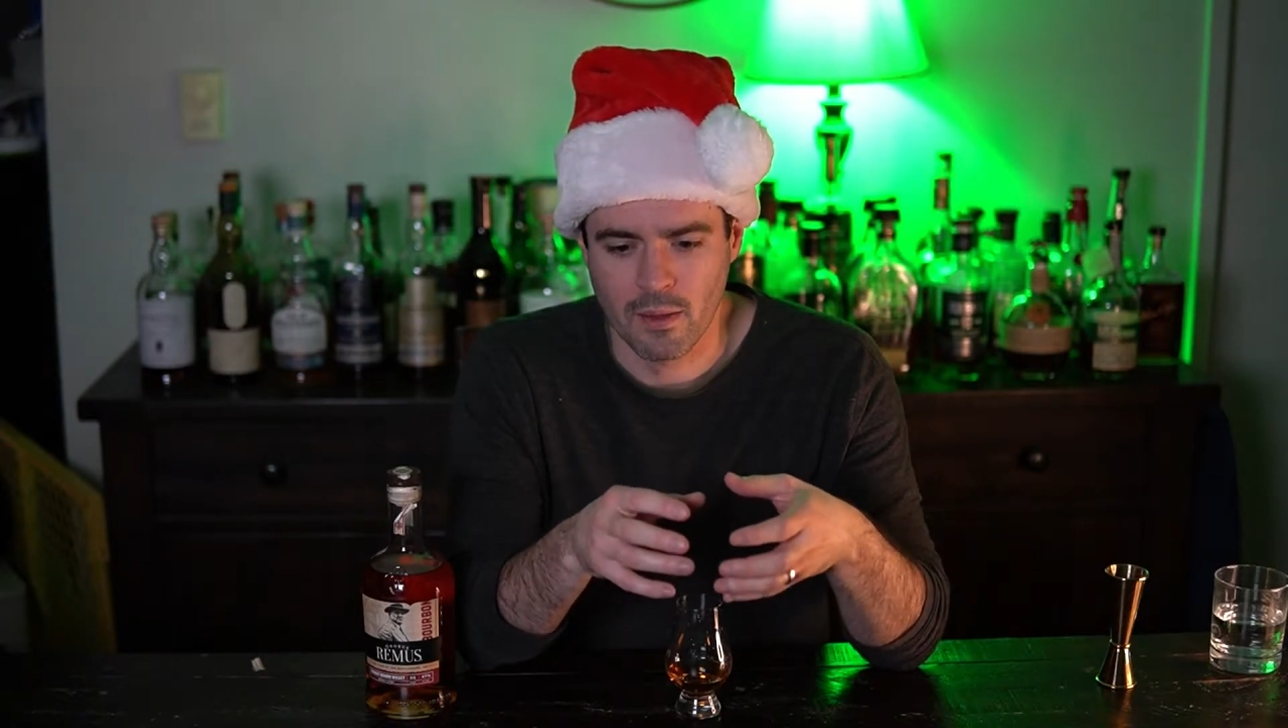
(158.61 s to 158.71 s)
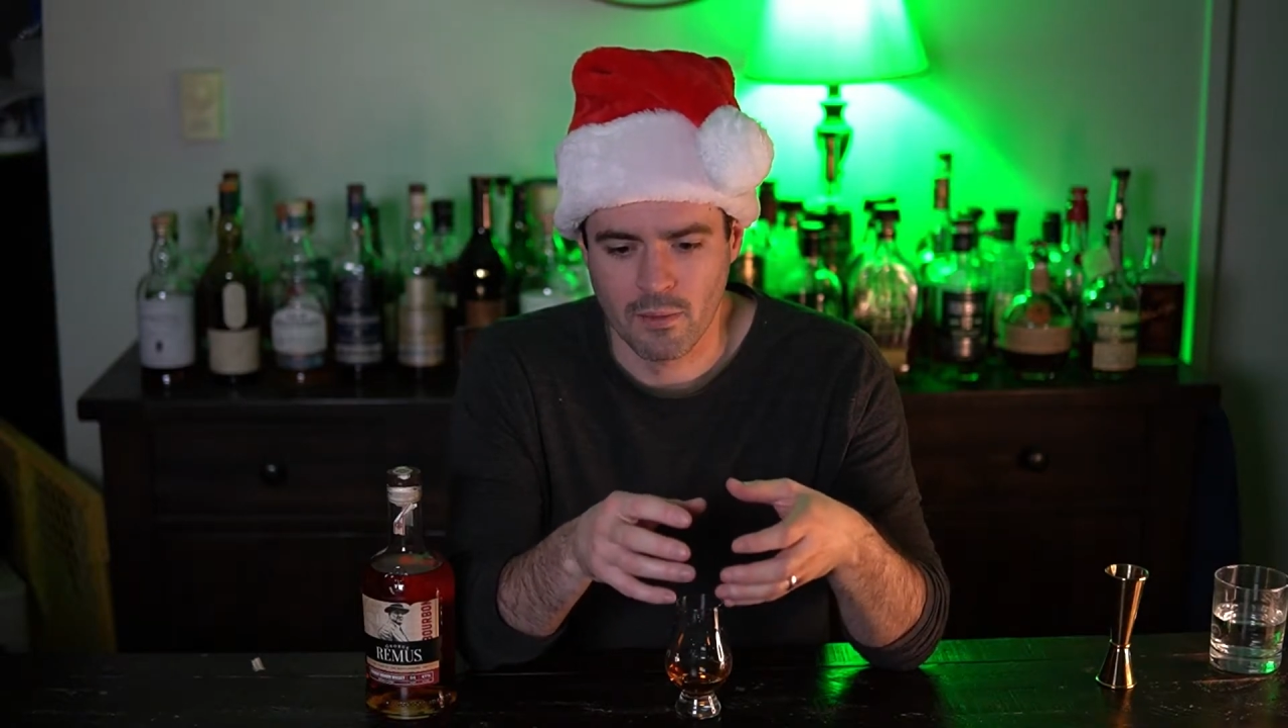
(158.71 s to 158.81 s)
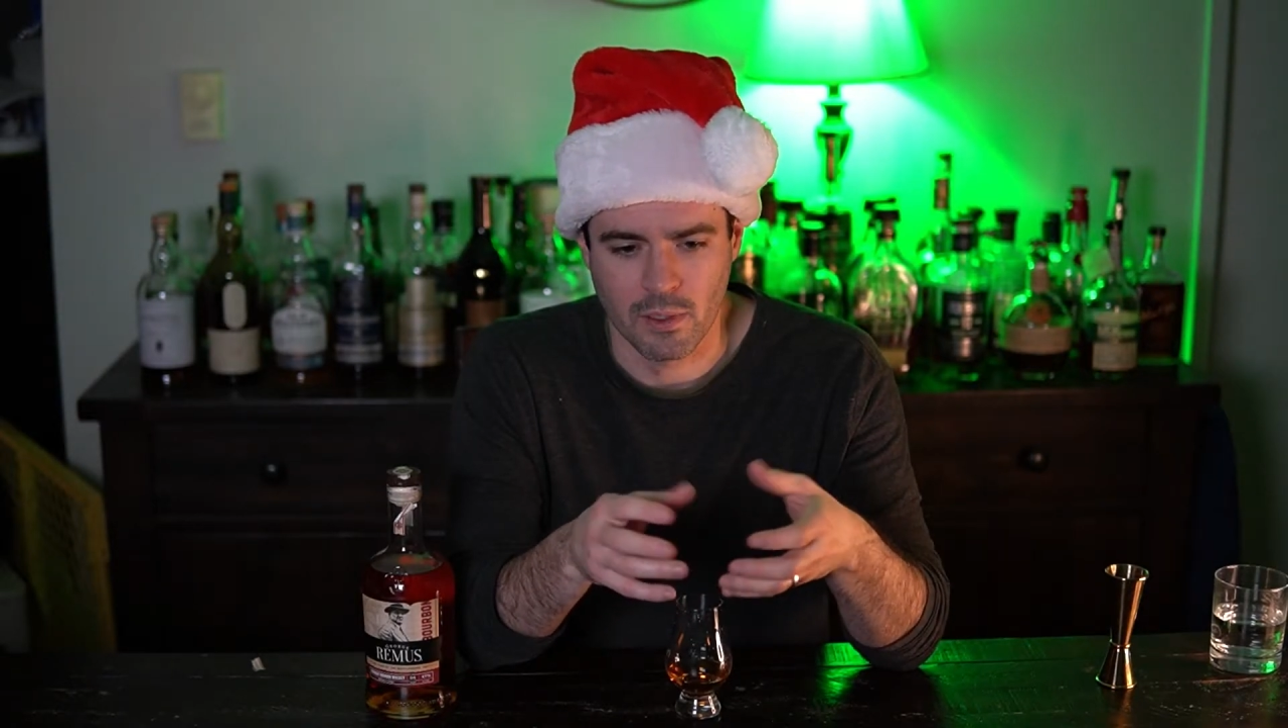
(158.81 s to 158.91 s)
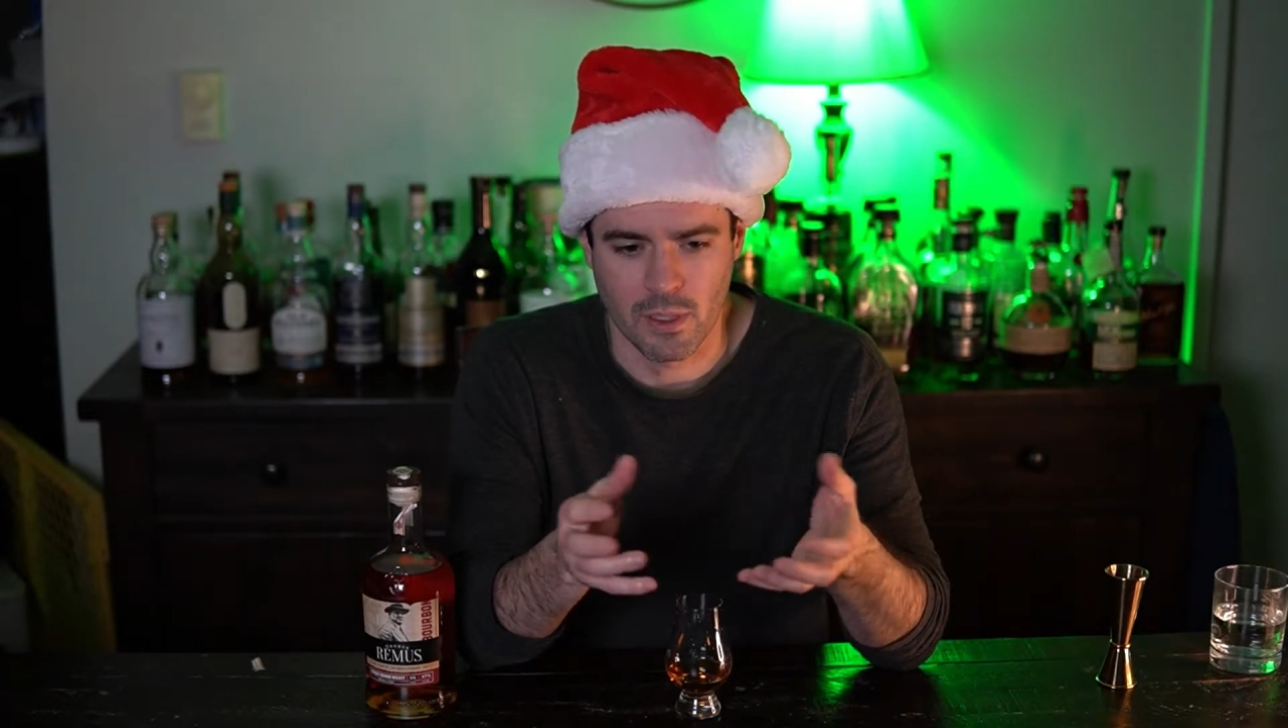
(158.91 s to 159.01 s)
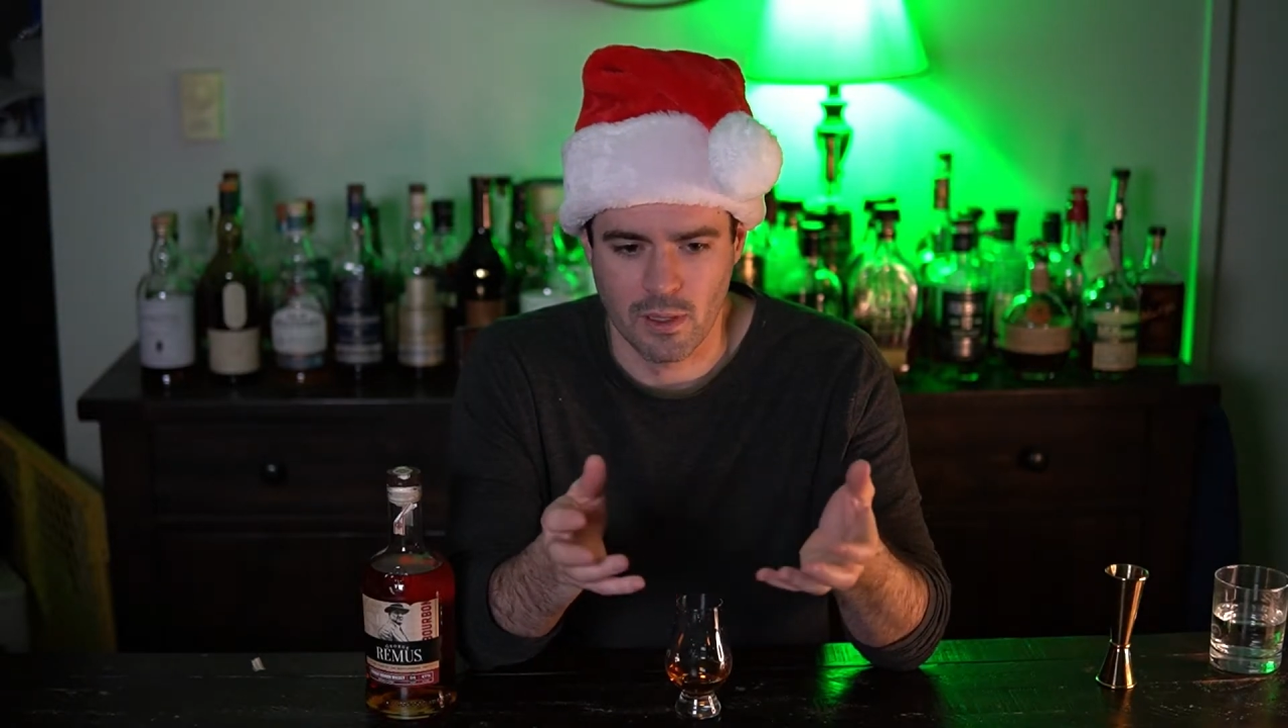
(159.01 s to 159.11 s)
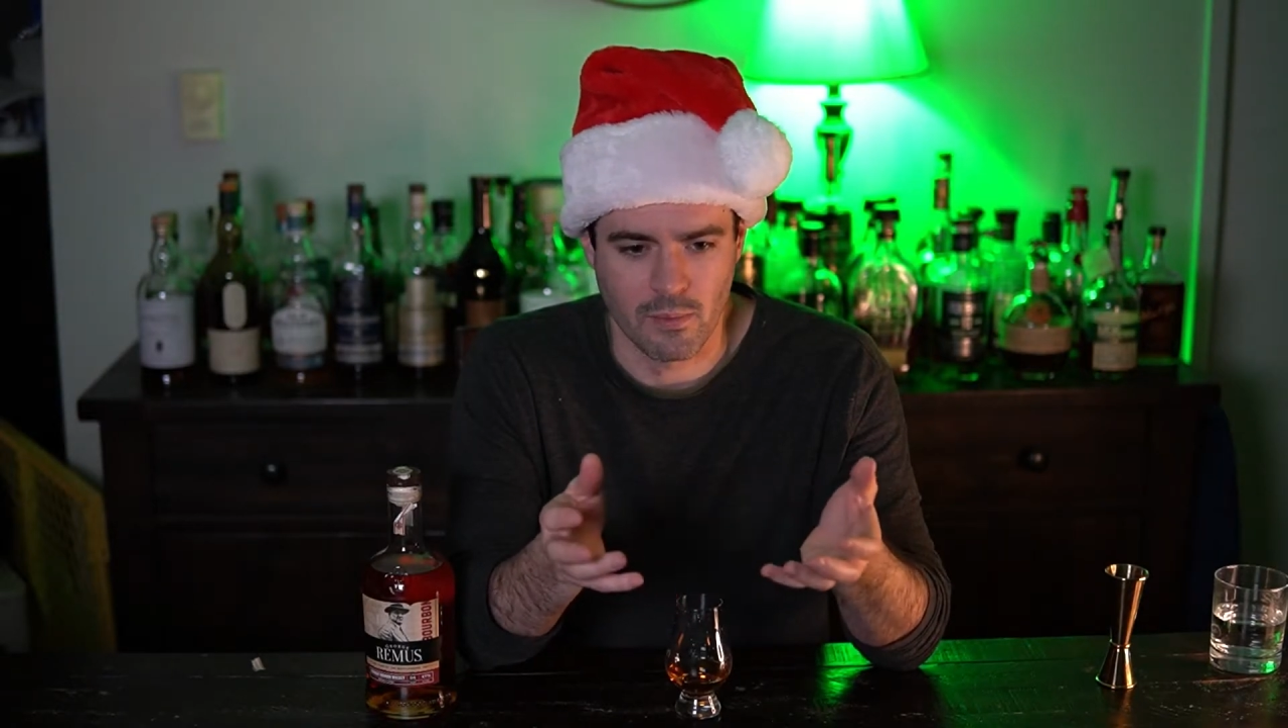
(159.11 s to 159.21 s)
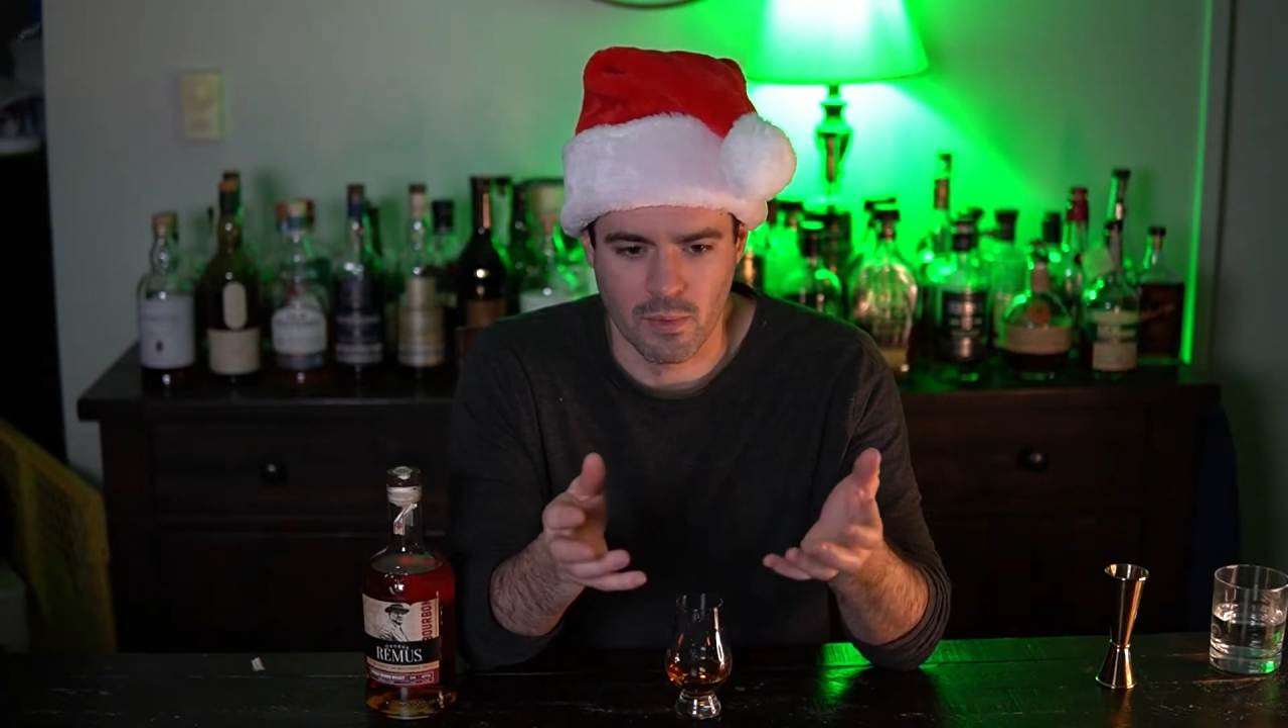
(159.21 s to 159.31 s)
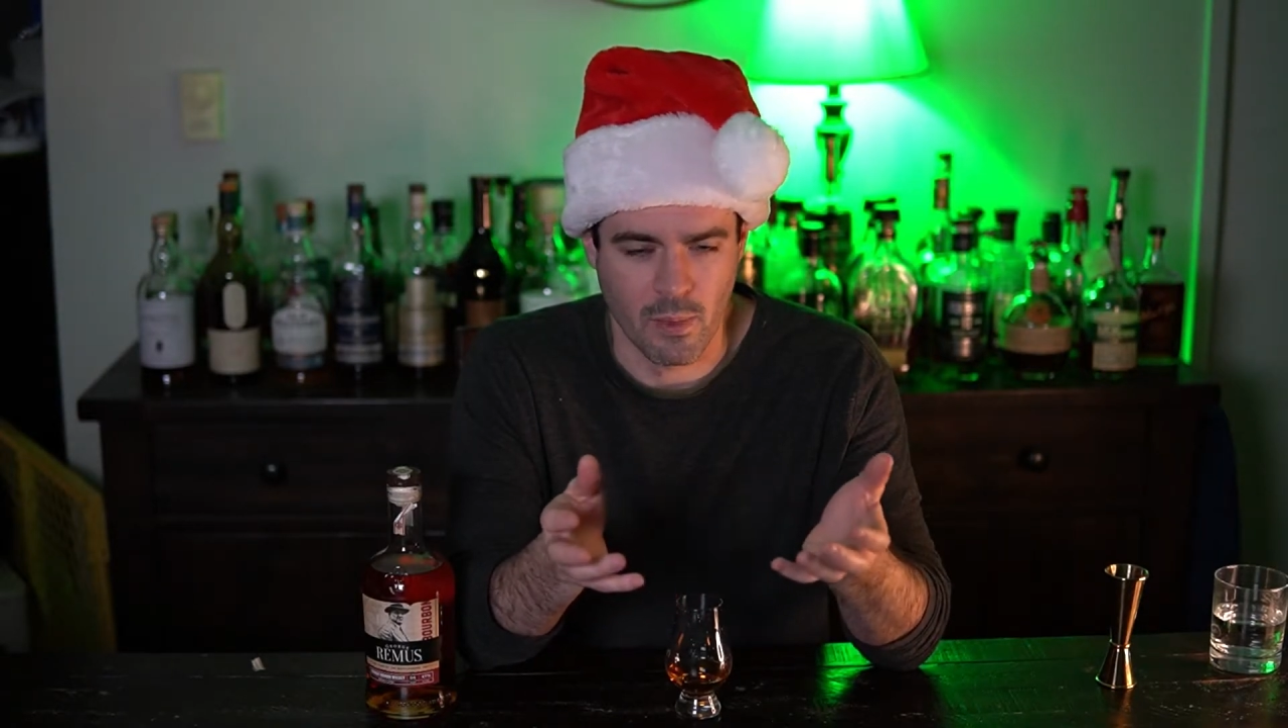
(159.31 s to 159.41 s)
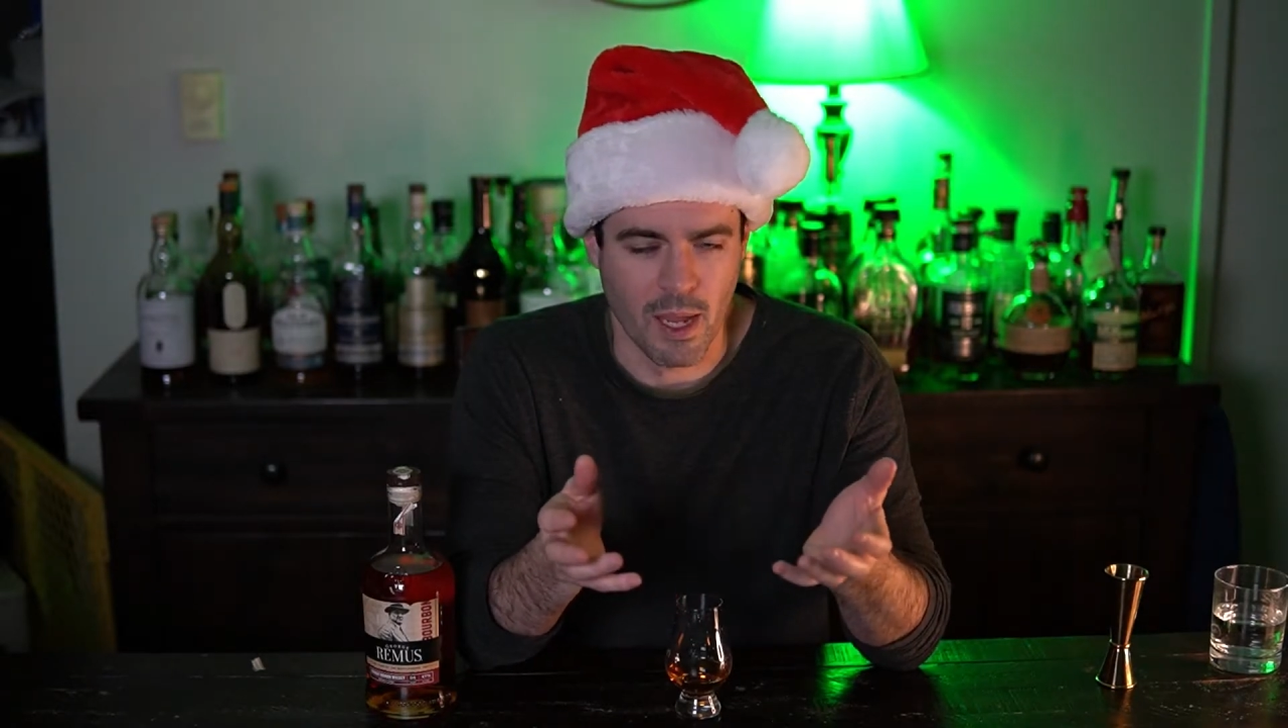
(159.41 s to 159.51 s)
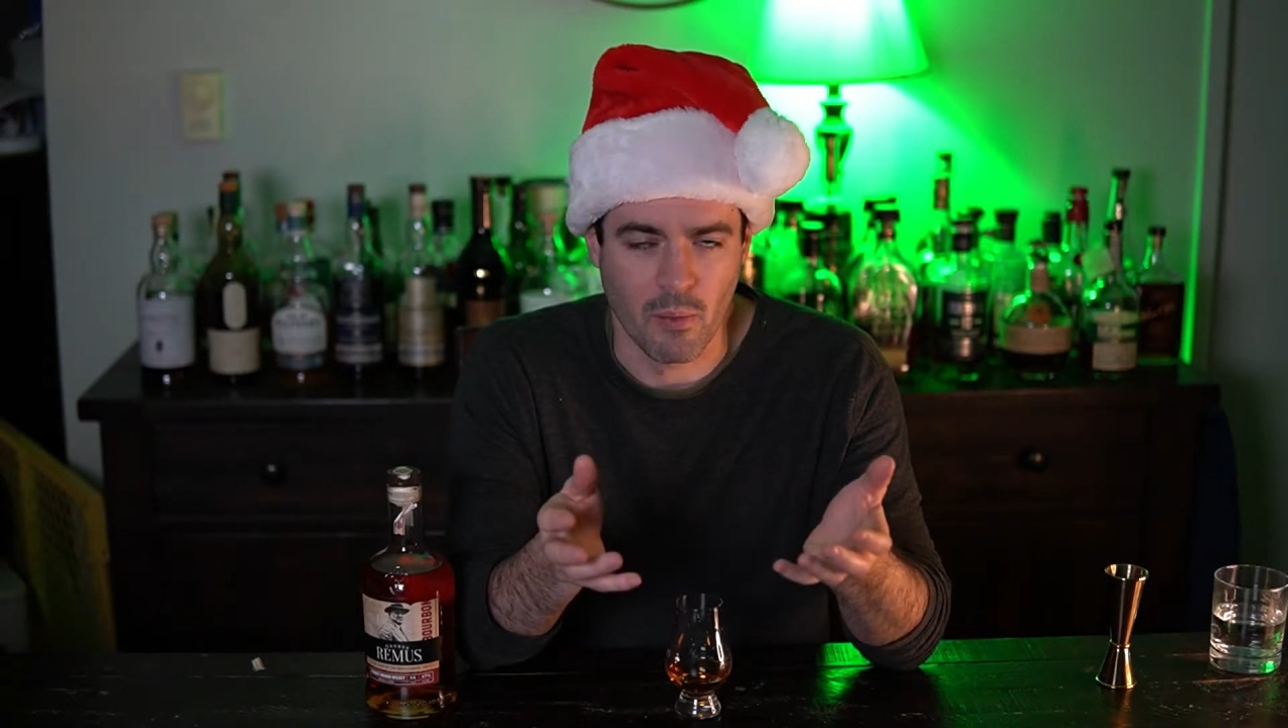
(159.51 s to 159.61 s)
really
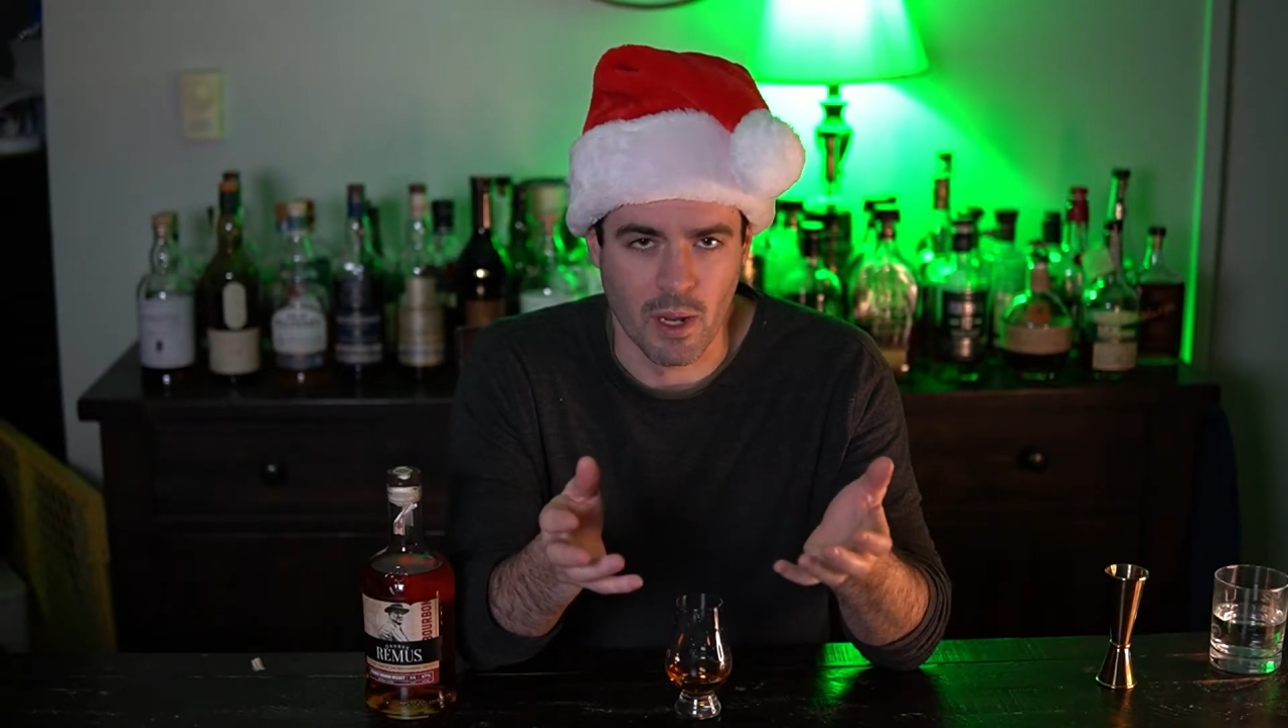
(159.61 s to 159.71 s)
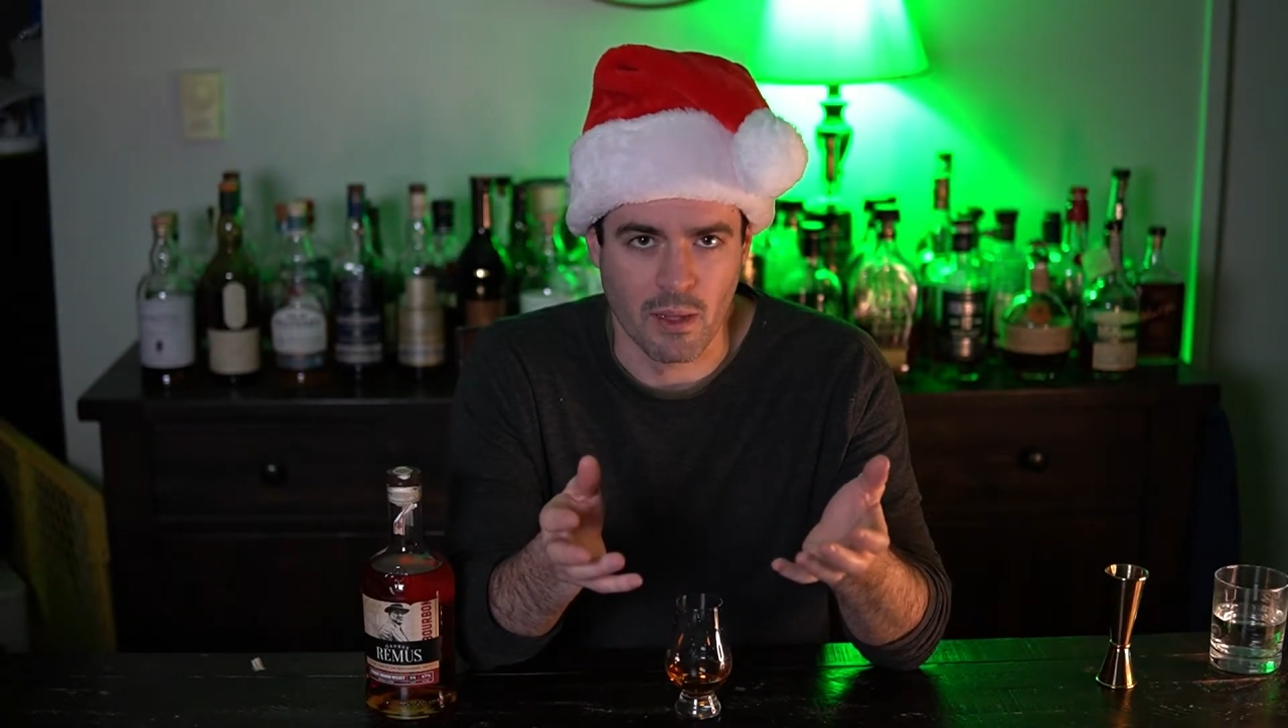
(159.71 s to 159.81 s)
the main way